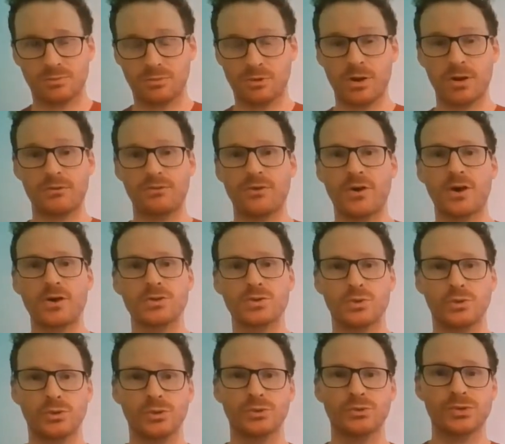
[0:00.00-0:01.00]
profile
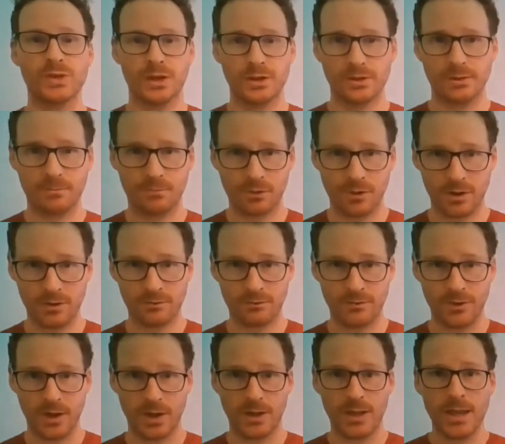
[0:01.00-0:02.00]
or your donor
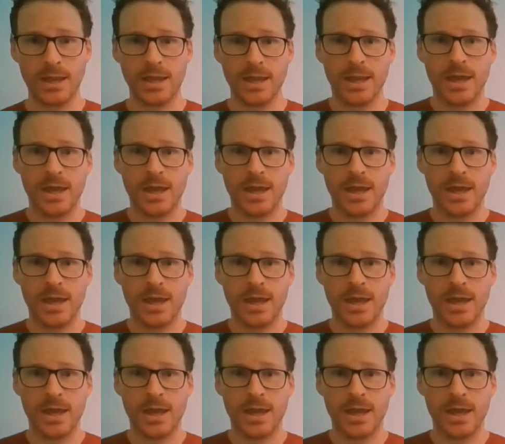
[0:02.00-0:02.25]
profile,